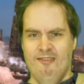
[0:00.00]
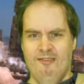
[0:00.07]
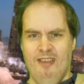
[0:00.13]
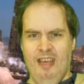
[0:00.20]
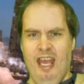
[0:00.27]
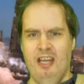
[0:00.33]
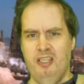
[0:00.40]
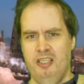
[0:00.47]

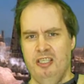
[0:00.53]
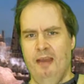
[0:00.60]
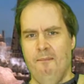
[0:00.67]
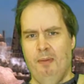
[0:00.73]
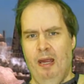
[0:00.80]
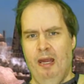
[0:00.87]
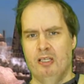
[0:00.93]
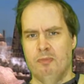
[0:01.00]
Edge of the
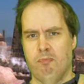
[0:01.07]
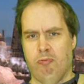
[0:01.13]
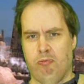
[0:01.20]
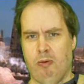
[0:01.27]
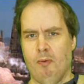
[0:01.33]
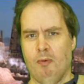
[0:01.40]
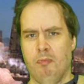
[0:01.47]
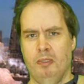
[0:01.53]
Empire is
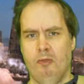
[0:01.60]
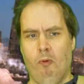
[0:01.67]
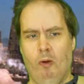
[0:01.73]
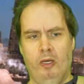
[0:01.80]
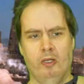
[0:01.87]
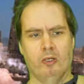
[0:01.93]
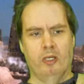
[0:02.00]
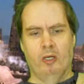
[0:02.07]
probably where
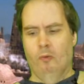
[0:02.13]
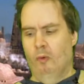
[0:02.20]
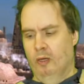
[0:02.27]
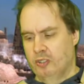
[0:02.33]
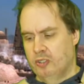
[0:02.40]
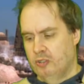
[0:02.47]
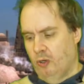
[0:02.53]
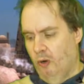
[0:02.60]
you're going to want
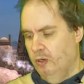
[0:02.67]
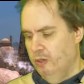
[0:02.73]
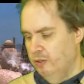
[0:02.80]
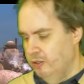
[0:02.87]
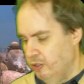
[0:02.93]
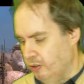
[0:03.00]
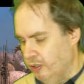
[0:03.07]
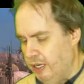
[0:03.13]
to start
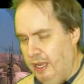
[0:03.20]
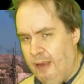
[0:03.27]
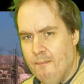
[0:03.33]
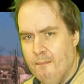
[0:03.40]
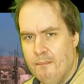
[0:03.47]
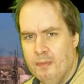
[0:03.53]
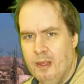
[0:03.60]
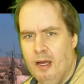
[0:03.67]
your
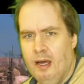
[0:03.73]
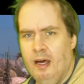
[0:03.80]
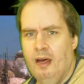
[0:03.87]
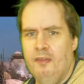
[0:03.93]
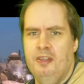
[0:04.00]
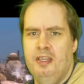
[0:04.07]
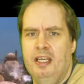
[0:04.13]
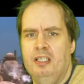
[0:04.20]
game. Uh,
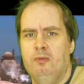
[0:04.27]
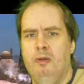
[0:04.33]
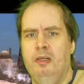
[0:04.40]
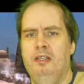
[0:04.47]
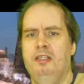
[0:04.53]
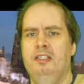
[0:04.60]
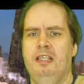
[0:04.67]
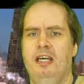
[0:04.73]
the next one
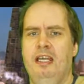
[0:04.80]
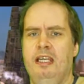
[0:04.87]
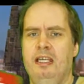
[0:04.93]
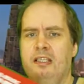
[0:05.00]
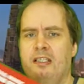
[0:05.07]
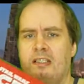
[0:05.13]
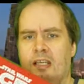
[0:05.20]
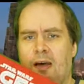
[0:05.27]
in the set
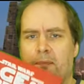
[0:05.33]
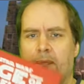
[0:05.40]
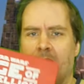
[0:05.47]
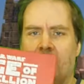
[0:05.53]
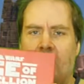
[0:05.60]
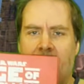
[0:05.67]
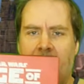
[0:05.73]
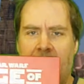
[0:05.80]
is um,
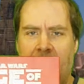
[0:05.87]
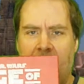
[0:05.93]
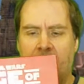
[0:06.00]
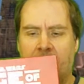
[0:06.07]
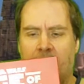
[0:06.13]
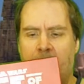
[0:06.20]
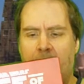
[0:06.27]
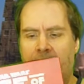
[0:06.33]
Age
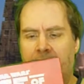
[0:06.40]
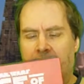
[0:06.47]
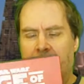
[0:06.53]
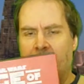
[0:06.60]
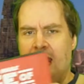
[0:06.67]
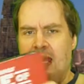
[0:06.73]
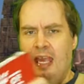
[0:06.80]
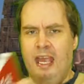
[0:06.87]
of Rebellion.
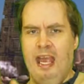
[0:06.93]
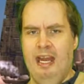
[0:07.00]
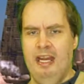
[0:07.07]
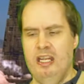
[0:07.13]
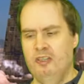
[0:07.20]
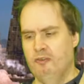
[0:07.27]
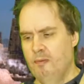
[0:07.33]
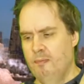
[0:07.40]
And
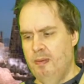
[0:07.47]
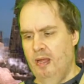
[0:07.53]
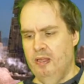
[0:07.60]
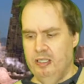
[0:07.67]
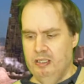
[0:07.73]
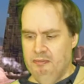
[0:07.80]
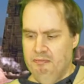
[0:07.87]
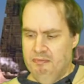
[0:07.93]
Age of
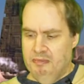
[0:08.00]
Rebellion